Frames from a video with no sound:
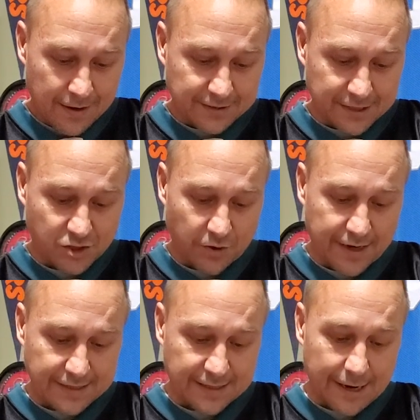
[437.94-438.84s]

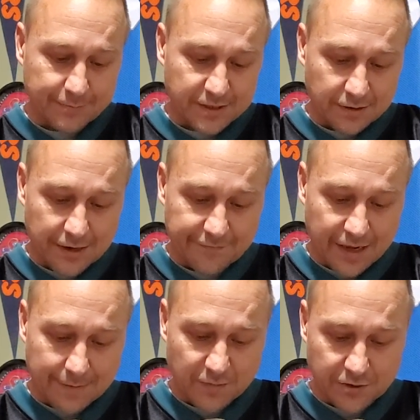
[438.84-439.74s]
Detroit snapped an
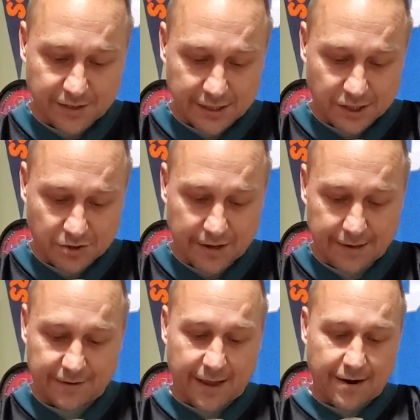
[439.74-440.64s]
11-game losing
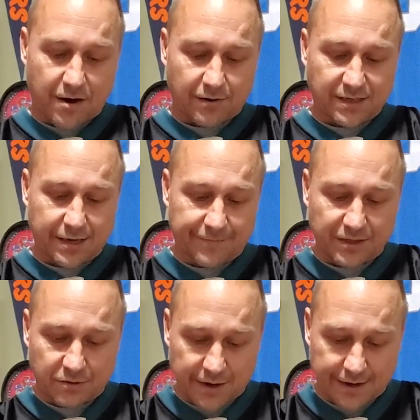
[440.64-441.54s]
streak. They are
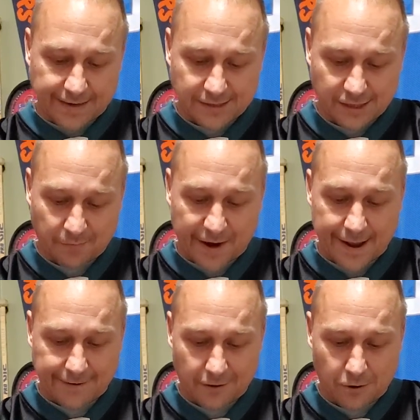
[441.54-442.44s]
7-3 against the spread
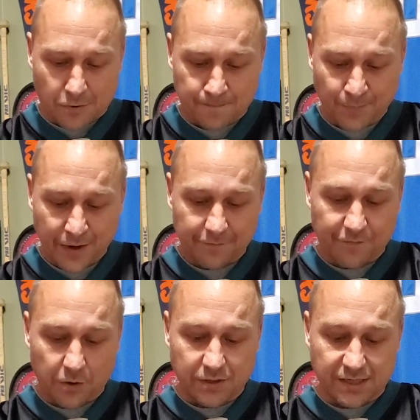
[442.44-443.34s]
at home.
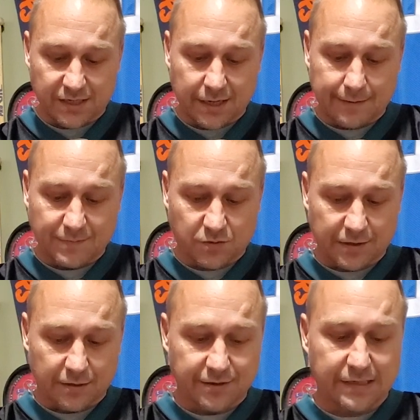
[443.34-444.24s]
First teams
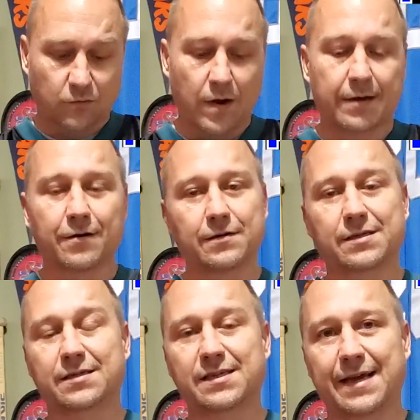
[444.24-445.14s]
with losing records,
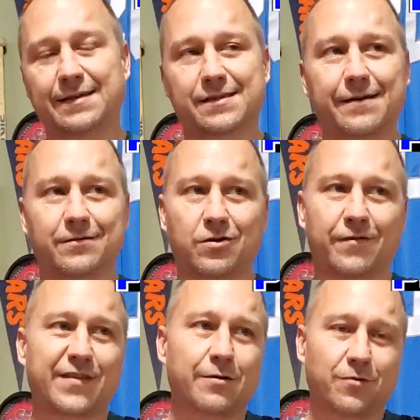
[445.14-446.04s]
the Saints. I don't know
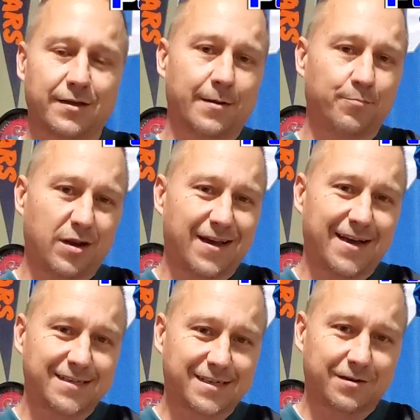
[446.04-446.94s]
if that really
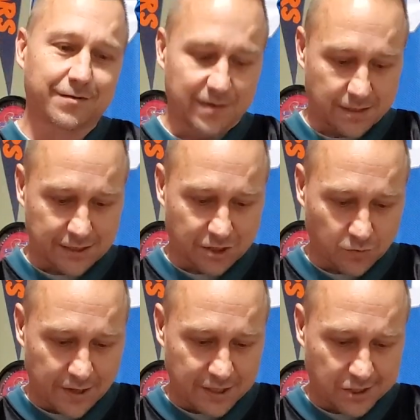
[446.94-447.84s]
applies here in this
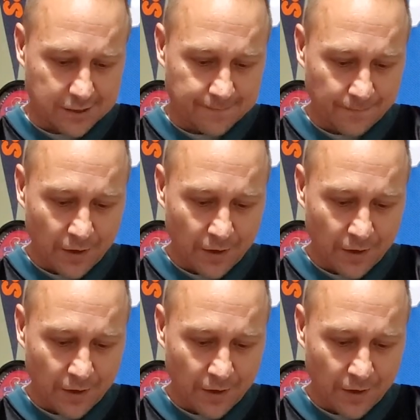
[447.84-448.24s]
situation.